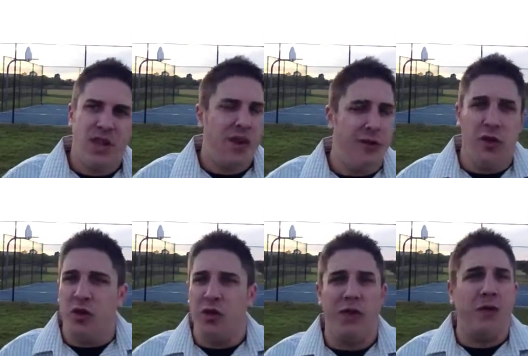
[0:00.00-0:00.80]
if you
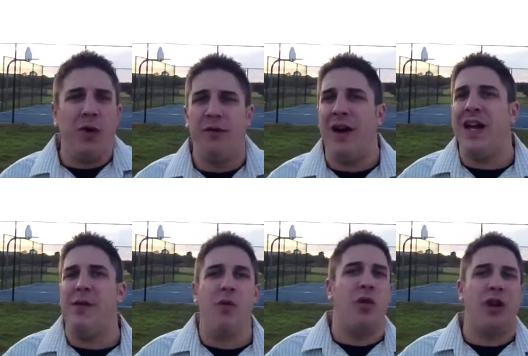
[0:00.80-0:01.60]
Google it, if you want to find
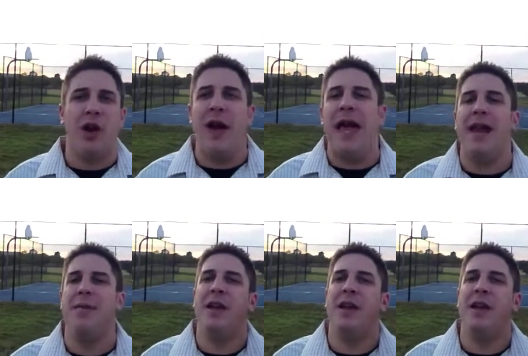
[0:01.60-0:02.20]
out more, go ahead.